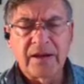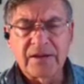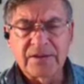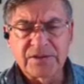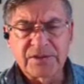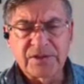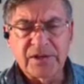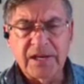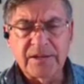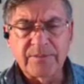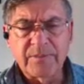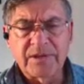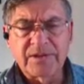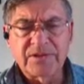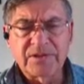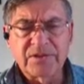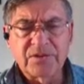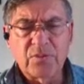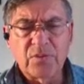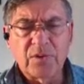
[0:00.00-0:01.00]

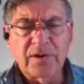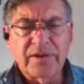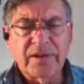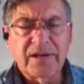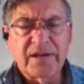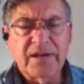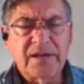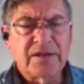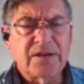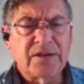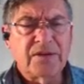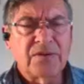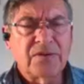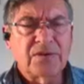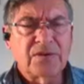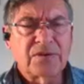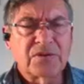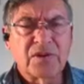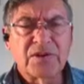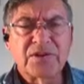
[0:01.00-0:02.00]
assignments where they
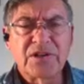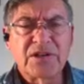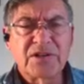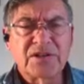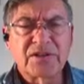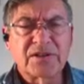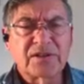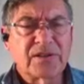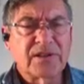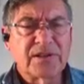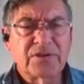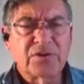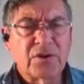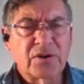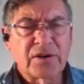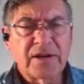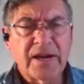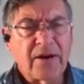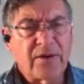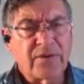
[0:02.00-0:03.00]
strategically
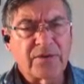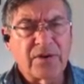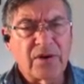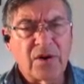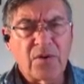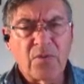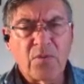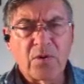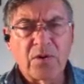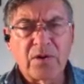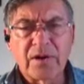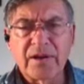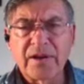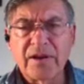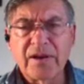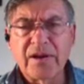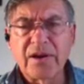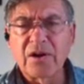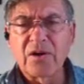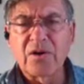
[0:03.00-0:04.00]
took out a word
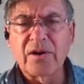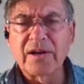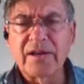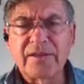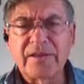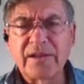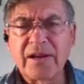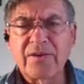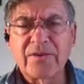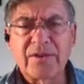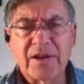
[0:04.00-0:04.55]
here and there,